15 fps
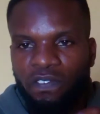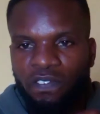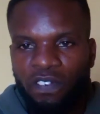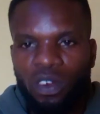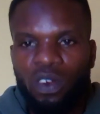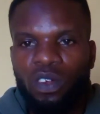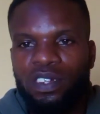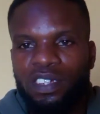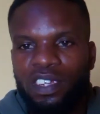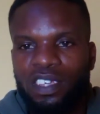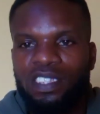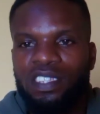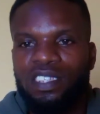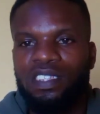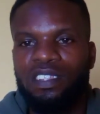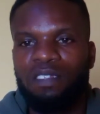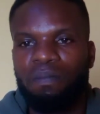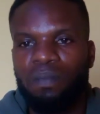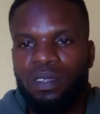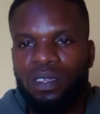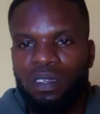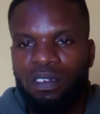follow these
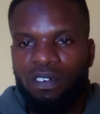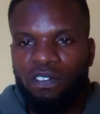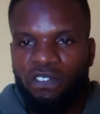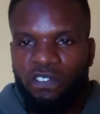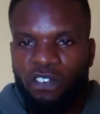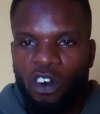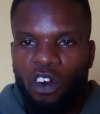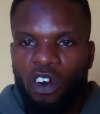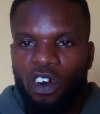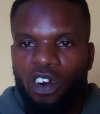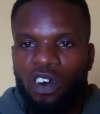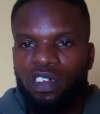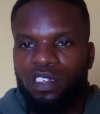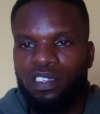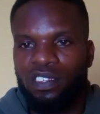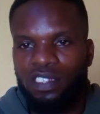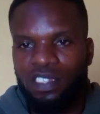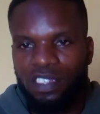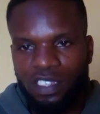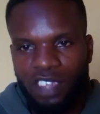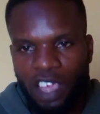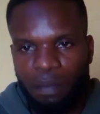four
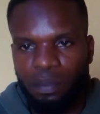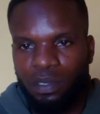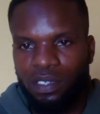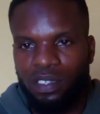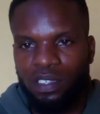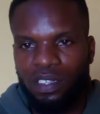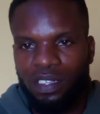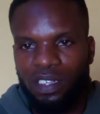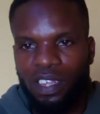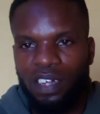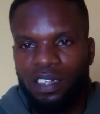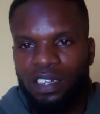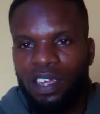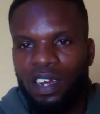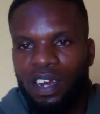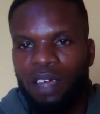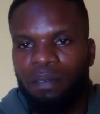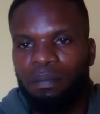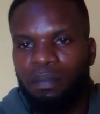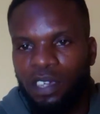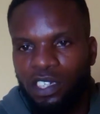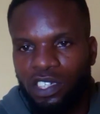steps that
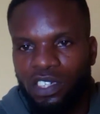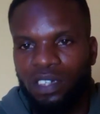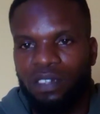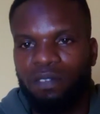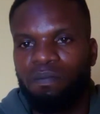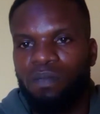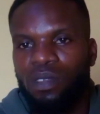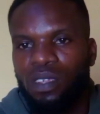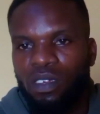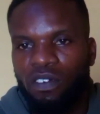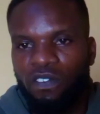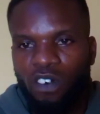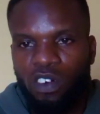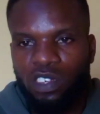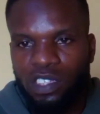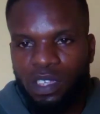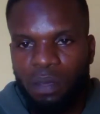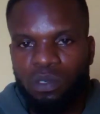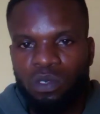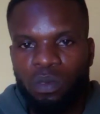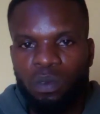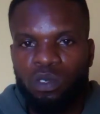I mentioned. Four
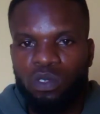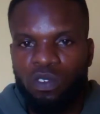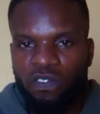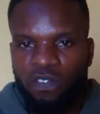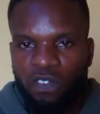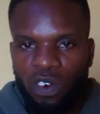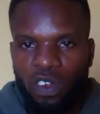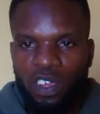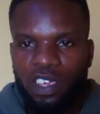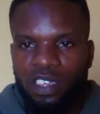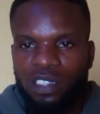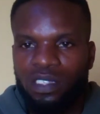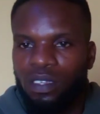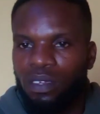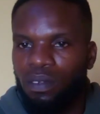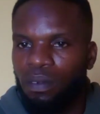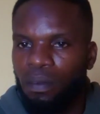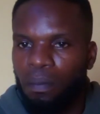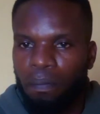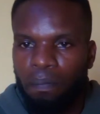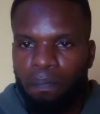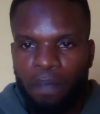steps, so to follow it
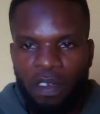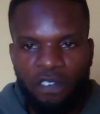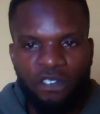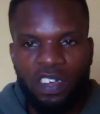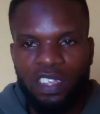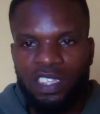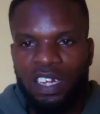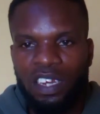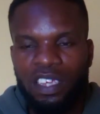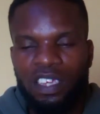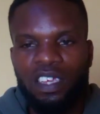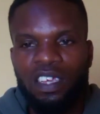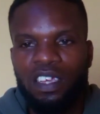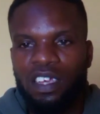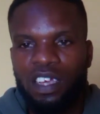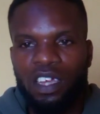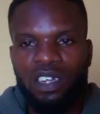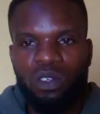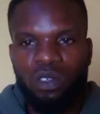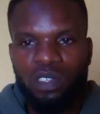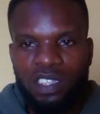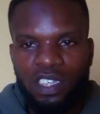perfectly,
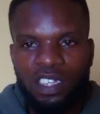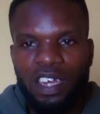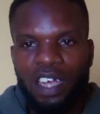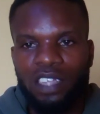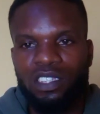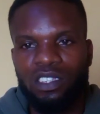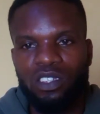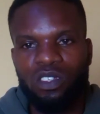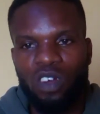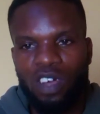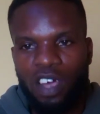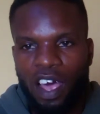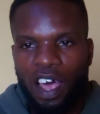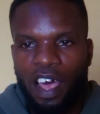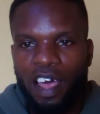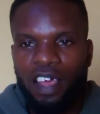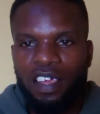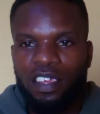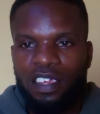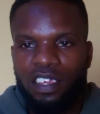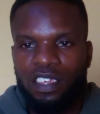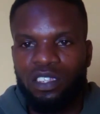and you see that your
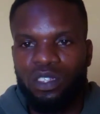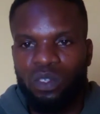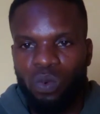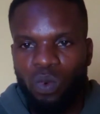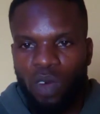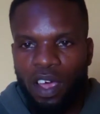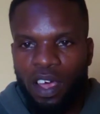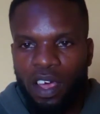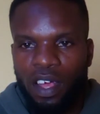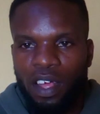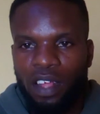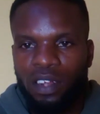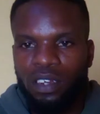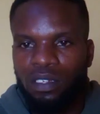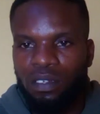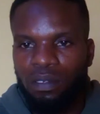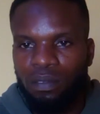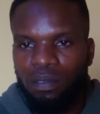car is well